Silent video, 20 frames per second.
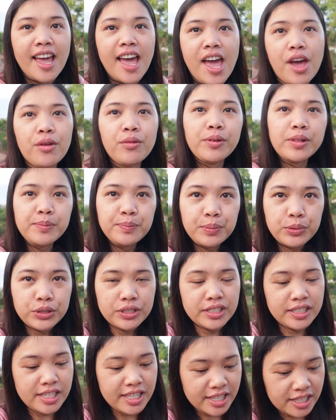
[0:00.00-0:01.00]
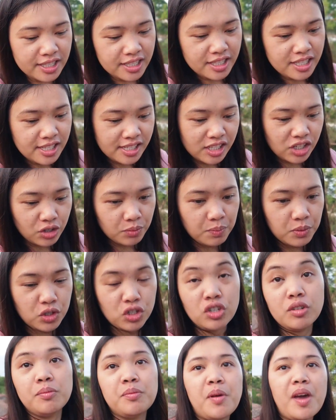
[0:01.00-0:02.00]
I will put in the
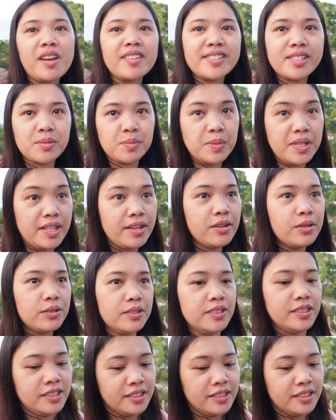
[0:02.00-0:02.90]
description box below.